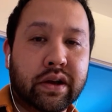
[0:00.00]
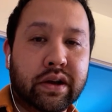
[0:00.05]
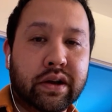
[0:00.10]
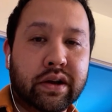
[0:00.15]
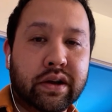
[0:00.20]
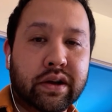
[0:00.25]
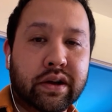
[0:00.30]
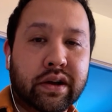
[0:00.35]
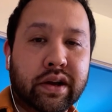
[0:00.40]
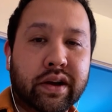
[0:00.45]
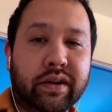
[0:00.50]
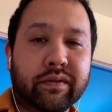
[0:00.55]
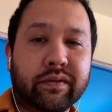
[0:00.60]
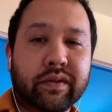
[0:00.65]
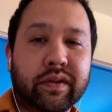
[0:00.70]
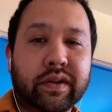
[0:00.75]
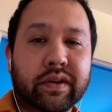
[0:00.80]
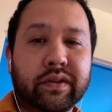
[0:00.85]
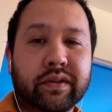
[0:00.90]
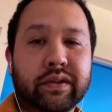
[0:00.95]
I
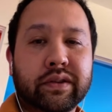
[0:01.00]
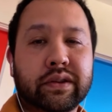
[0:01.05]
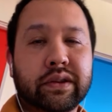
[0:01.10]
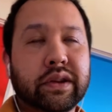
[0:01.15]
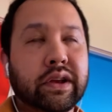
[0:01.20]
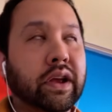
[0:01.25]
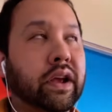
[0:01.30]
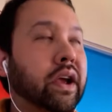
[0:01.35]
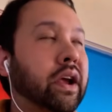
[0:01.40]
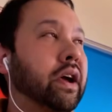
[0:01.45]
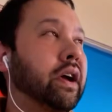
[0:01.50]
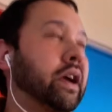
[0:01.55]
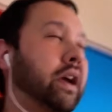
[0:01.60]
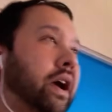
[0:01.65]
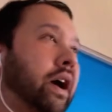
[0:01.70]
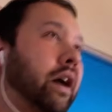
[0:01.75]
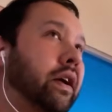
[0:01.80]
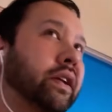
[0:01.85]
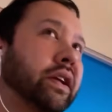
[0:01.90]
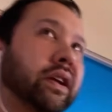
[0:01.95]
don't.
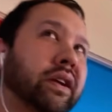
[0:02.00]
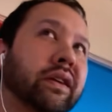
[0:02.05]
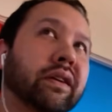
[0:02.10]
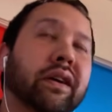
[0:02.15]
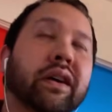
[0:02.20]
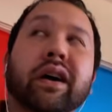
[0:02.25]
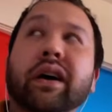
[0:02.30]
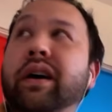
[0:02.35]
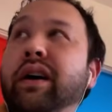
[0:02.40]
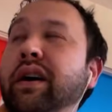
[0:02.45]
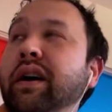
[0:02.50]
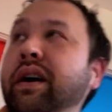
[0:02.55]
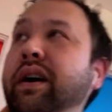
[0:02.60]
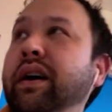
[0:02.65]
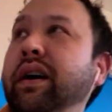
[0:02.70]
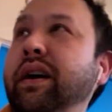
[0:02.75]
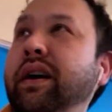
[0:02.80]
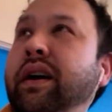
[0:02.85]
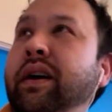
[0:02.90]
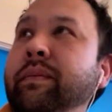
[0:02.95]
Out here,
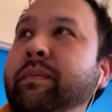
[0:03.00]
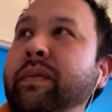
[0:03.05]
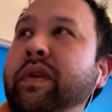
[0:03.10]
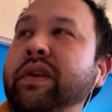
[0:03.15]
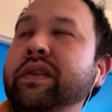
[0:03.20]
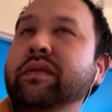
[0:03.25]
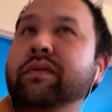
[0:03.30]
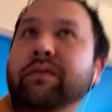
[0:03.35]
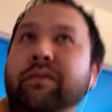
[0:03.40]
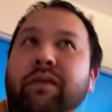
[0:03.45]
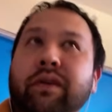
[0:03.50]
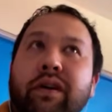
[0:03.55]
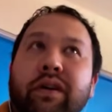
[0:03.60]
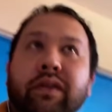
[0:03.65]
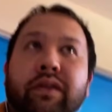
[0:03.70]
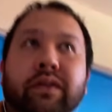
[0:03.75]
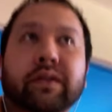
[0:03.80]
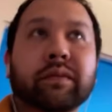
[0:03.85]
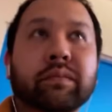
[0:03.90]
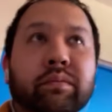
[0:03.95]
I'm in the
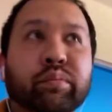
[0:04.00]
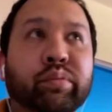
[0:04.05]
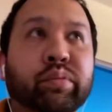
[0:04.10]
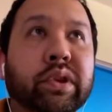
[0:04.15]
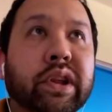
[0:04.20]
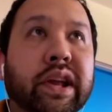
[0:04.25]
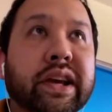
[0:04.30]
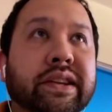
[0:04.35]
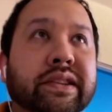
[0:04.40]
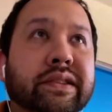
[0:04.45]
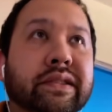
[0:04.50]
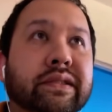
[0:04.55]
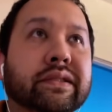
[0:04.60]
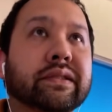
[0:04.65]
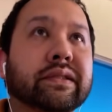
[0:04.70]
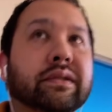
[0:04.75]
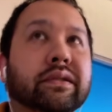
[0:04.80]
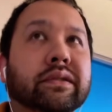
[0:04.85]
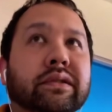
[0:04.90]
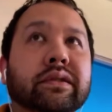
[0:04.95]
wrong place.
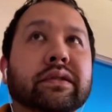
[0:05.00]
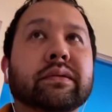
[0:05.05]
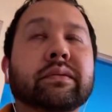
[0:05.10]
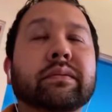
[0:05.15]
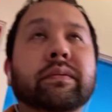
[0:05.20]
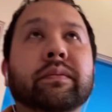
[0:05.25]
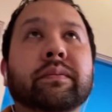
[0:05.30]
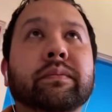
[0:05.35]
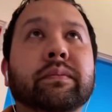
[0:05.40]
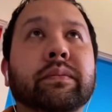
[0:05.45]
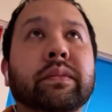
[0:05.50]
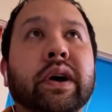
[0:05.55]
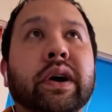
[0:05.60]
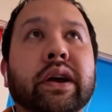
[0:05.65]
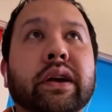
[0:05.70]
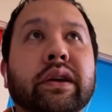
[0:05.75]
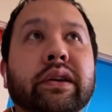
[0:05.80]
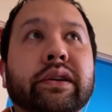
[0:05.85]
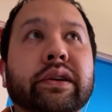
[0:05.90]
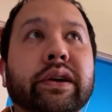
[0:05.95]

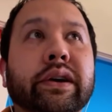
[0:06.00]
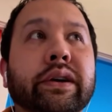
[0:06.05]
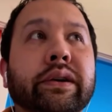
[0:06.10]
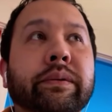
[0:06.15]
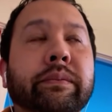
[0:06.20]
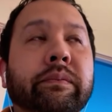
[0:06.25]
My